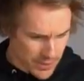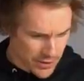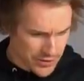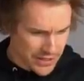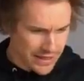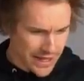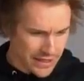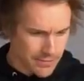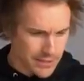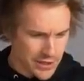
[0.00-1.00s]
post
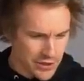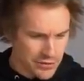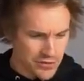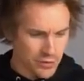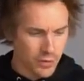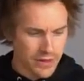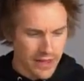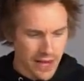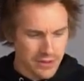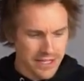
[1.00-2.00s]
that can be used
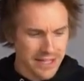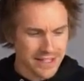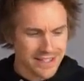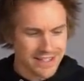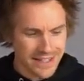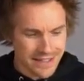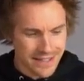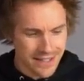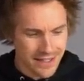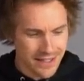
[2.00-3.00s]
without a seat?